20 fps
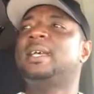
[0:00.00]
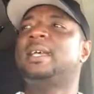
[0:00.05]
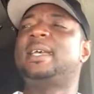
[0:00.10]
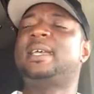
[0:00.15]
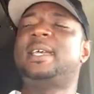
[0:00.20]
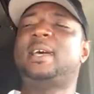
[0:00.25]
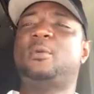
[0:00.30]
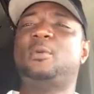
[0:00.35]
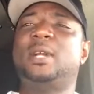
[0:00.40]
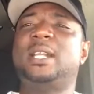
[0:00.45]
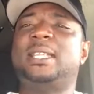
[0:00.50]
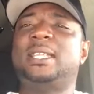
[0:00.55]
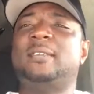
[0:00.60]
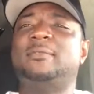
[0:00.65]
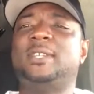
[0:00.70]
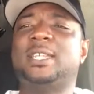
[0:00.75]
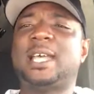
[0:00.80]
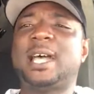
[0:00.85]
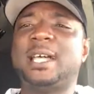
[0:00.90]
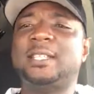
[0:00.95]
Hey, I want to
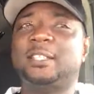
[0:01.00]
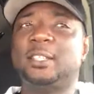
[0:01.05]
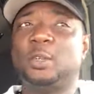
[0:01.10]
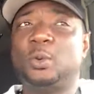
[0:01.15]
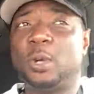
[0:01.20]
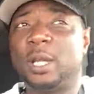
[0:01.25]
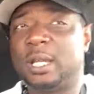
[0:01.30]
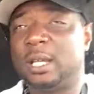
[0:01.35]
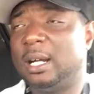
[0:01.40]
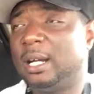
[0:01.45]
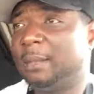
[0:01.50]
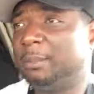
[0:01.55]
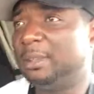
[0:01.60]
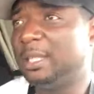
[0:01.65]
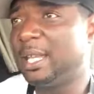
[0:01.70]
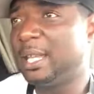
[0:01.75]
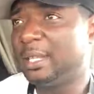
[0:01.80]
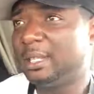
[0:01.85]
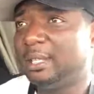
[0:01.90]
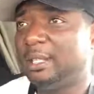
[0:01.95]
give you guys a quick
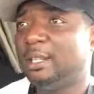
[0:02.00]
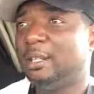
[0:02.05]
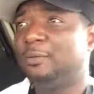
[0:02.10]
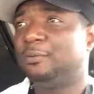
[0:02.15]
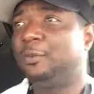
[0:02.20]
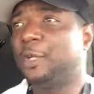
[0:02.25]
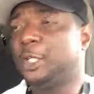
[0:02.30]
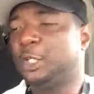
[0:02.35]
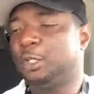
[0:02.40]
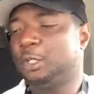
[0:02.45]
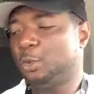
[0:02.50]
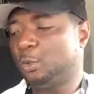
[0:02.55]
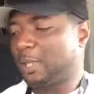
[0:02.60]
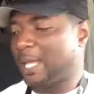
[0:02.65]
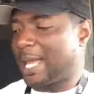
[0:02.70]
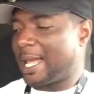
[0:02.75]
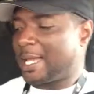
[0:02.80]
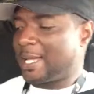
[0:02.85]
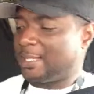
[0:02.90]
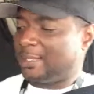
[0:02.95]
update for you new
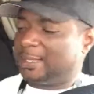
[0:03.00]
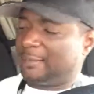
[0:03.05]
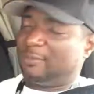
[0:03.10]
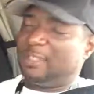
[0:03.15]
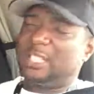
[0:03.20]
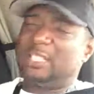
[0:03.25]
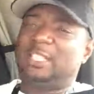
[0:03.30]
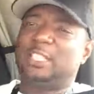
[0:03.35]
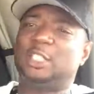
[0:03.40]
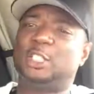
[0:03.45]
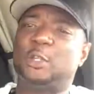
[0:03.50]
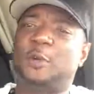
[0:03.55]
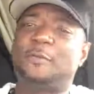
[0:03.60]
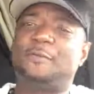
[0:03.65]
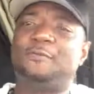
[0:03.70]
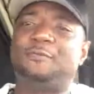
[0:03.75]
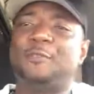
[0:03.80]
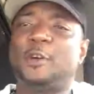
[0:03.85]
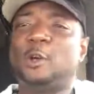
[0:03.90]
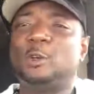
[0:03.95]
guys. If this is your
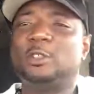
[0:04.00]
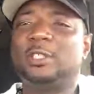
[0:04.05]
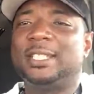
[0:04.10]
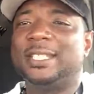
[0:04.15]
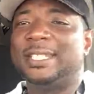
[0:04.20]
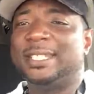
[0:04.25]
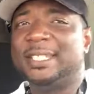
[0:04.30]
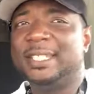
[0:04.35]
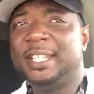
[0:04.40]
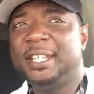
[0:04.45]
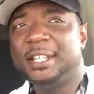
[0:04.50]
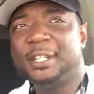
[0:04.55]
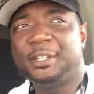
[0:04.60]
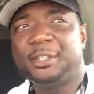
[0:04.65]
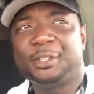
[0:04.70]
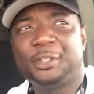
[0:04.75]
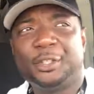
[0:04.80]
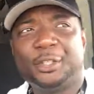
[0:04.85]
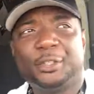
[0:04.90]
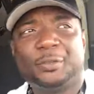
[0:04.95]
first
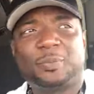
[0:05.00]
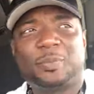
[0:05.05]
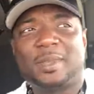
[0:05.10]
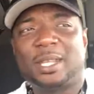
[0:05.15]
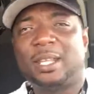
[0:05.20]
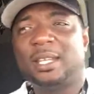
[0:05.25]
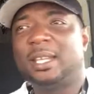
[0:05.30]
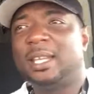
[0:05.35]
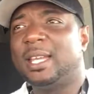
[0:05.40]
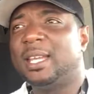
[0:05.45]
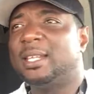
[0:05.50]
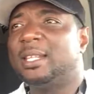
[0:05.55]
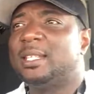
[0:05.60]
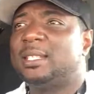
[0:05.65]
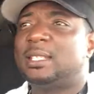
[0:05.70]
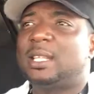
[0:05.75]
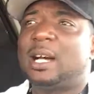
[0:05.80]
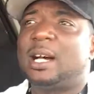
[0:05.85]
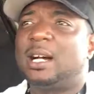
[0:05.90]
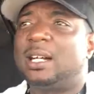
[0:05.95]
year in
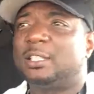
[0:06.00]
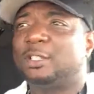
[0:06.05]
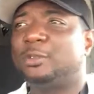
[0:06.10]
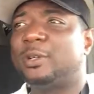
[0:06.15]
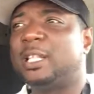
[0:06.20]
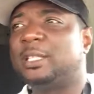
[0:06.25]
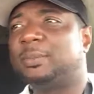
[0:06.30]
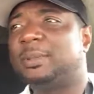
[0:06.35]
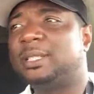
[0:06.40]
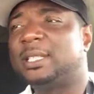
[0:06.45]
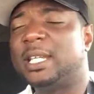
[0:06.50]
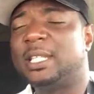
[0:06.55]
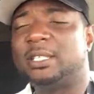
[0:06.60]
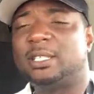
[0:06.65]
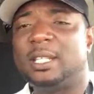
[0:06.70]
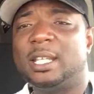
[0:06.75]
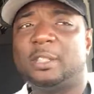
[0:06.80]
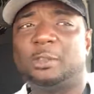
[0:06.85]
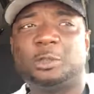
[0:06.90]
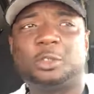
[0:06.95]
this
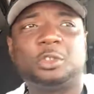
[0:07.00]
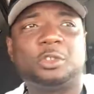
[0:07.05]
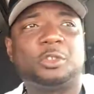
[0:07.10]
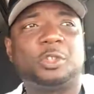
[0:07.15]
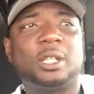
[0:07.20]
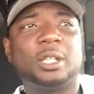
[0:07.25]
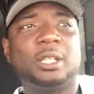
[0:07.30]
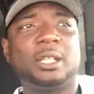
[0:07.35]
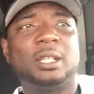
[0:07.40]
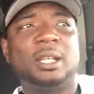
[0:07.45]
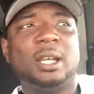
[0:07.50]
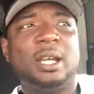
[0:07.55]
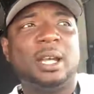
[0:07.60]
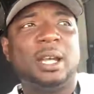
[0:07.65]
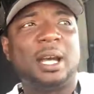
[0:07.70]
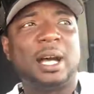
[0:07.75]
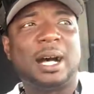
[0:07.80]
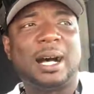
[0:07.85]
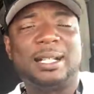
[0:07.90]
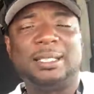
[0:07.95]
transportation industry,
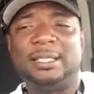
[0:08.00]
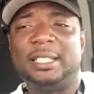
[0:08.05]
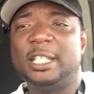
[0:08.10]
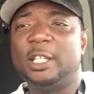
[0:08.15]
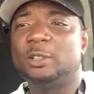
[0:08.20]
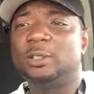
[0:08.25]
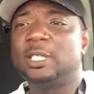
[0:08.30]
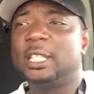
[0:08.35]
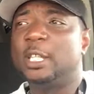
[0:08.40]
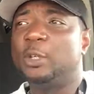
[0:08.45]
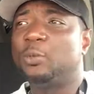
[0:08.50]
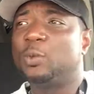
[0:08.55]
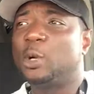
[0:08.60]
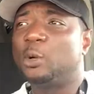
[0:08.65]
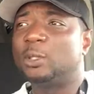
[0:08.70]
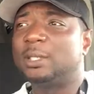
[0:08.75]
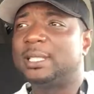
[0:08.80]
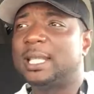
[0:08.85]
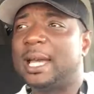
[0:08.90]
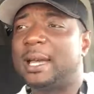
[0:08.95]
DOT
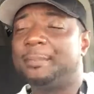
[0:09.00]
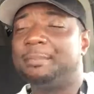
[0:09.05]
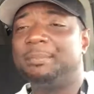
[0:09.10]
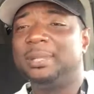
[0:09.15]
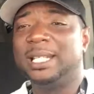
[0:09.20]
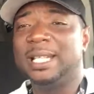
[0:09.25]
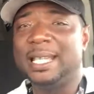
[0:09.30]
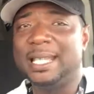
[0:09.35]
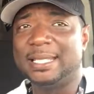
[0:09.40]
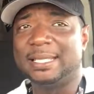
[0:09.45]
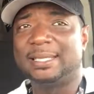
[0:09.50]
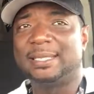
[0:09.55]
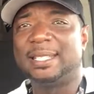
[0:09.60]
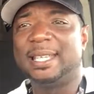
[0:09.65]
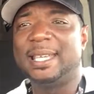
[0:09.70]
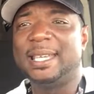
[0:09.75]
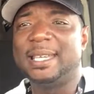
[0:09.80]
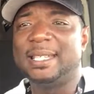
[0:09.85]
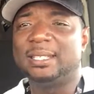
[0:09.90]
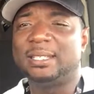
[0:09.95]
Roadside Blitz
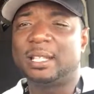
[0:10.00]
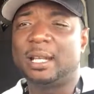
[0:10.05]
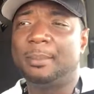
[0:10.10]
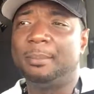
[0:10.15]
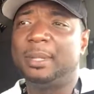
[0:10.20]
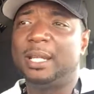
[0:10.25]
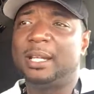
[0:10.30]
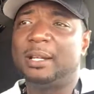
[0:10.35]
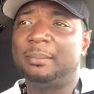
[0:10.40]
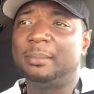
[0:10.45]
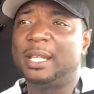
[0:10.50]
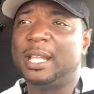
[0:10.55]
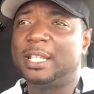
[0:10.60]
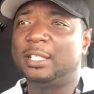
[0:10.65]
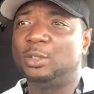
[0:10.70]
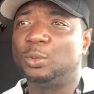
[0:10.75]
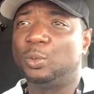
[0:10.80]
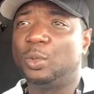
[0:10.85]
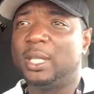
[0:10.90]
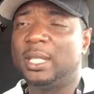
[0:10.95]
is coming up
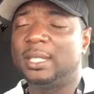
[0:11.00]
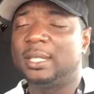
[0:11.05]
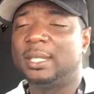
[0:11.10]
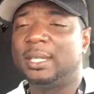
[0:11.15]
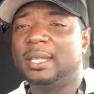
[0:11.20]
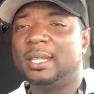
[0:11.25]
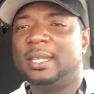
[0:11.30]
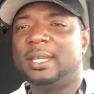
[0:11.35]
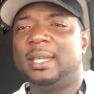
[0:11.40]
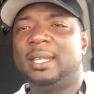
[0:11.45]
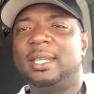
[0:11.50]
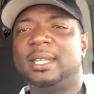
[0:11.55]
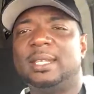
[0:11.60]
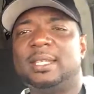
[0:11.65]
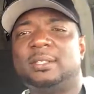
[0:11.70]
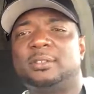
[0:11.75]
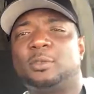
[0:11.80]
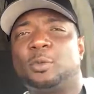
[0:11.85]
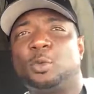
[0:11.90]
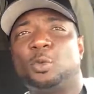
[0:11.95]
next week. It
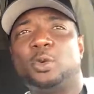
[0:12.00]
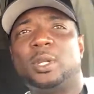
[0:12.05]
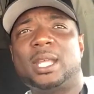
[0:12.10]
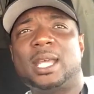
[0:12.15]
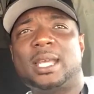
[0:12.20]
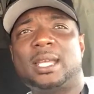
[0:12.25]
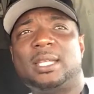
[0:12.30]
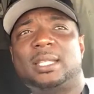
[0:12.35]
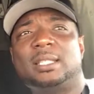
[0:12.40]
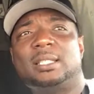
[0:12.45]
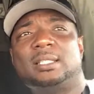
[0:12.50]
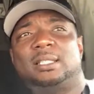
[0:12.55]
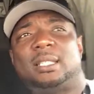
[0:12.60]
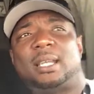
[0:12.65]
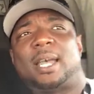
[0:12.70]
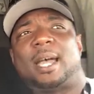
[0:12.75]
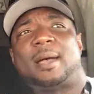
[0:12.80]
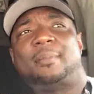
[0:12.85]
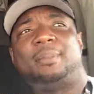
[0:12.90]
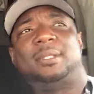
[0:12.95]
is 3 days.
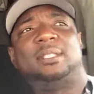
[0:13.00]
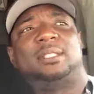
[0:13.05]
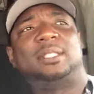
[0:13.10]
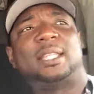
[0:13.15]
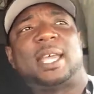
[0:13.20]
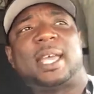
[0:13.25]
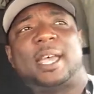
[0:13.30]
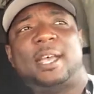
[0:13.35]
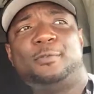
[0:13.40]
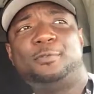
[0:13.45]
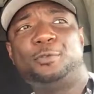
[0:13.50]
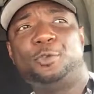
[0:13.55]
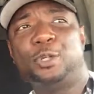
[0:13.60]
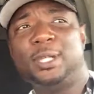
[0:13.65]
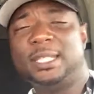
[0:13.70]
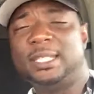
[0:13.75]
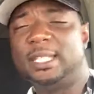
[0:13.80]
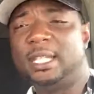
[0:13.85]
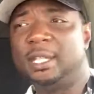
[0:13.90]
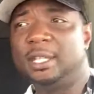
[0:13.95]
It happens
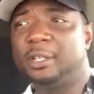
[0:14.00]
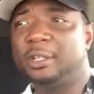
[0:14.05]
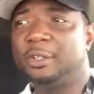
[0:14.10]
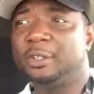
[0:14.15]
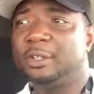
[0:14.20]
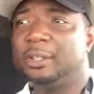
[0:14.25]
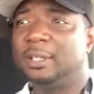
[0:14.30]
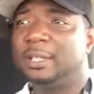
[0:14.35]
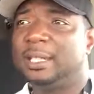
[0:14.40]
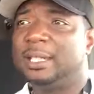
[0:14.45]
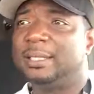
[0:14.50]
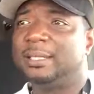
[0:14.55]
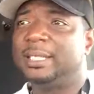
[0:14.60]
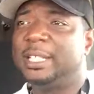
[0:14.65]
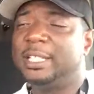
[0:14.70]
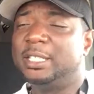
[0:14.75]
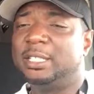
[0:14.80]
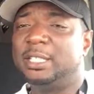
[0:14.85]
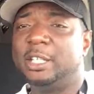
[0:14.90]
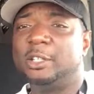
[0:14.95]
every year.
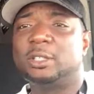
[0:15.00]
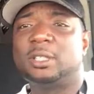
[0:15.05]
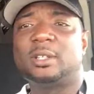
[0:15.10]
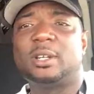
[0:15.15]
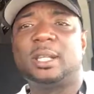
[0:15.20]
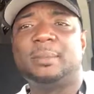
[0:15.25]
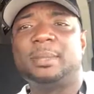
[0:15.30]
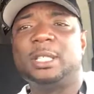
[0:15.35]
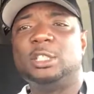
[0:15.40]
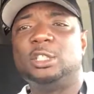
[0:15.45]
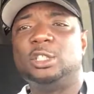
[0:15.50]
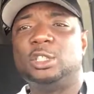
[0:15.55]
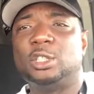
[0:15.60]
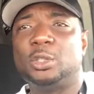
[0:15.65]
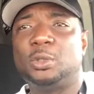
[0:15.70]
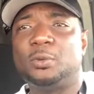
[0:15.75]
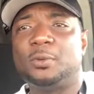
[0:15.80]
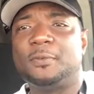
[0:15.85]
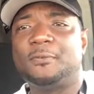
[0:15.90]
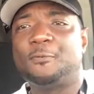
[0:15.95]
This year it's going to be
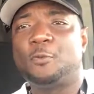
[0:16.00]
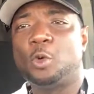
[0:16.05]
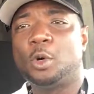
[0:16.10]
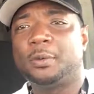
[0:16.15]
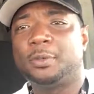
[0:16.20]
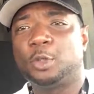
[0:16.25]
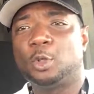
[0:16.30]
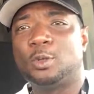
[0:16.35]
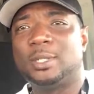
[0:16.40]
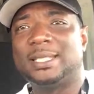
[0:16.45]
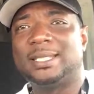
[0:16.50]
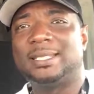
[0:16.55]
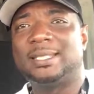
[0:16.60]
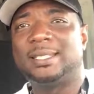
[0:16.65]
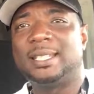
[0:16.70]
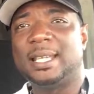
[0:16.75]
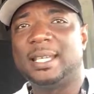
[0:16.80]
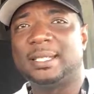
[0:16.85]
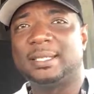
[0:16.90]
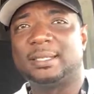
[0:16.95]
June 4th through the
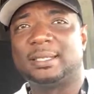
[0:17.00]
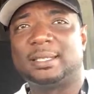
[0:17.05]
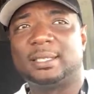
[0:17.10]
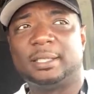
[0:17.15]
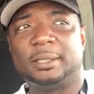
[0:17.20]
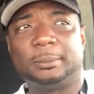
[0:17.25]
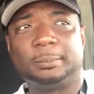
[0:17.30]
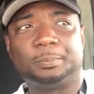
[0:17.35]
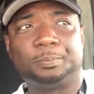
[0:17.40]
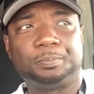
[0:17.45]
6th.